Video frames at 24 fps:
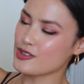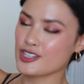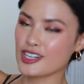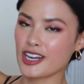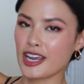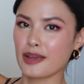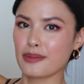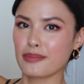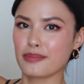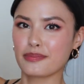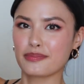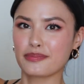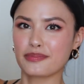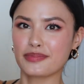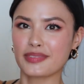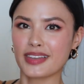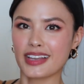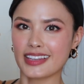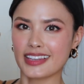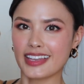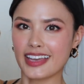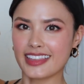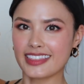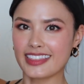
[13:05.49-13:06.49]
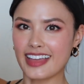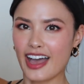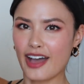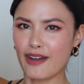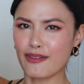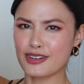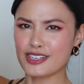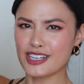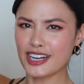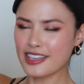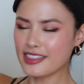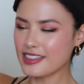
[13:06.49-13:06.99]
shape like that,
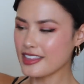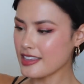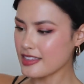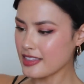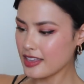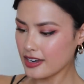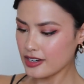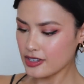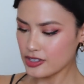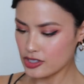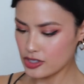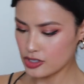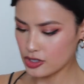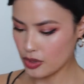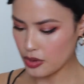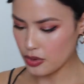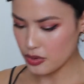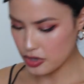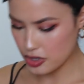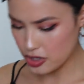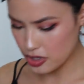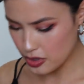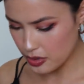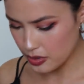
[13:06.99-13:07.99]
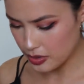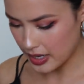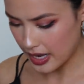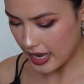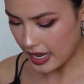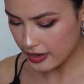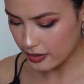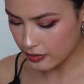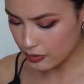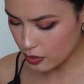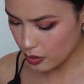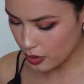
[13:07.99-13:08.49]
which I think that is so cute.
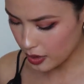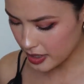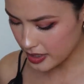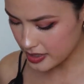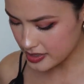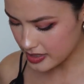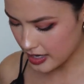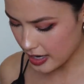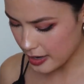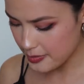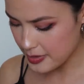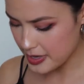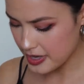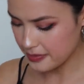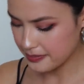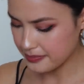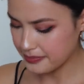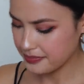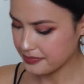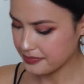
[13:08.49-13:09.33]
And of course, I mean,